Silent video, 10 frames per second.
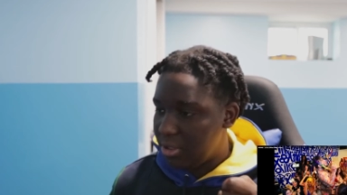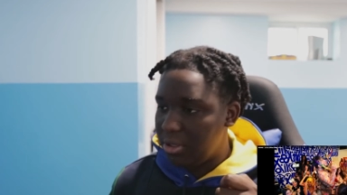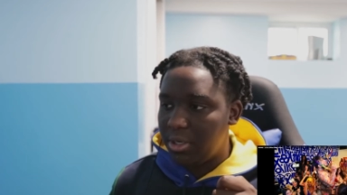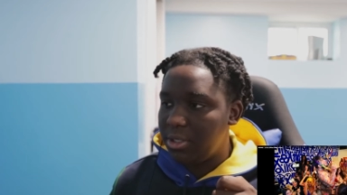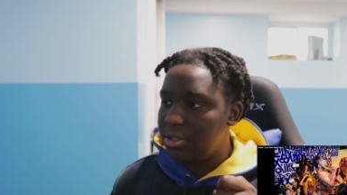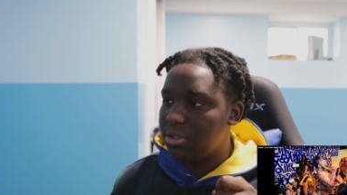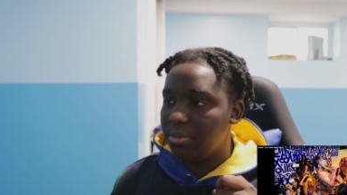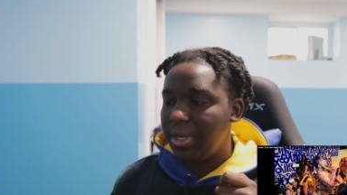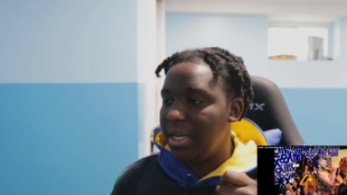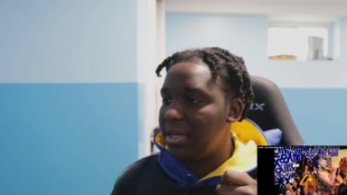Yo, I need
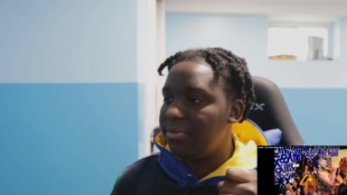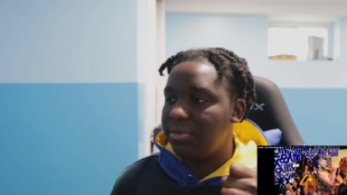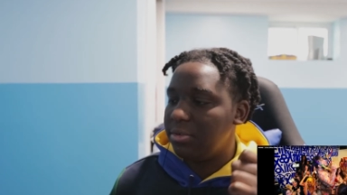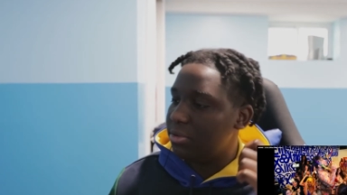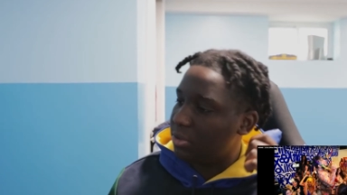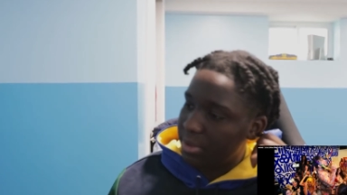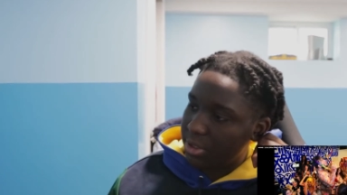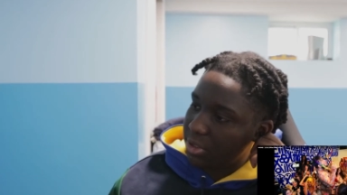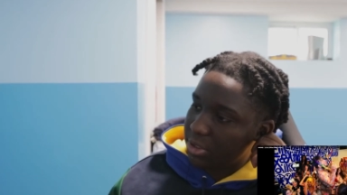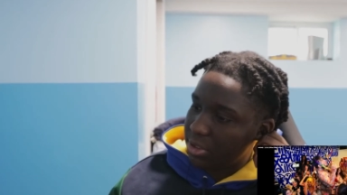some headphones, bro.
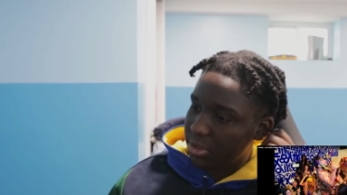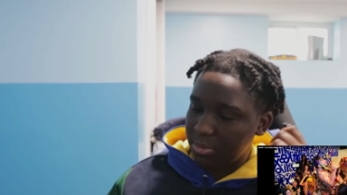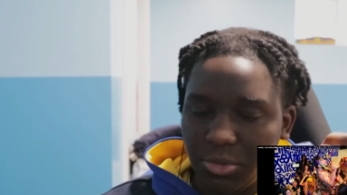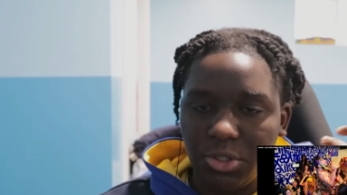I'm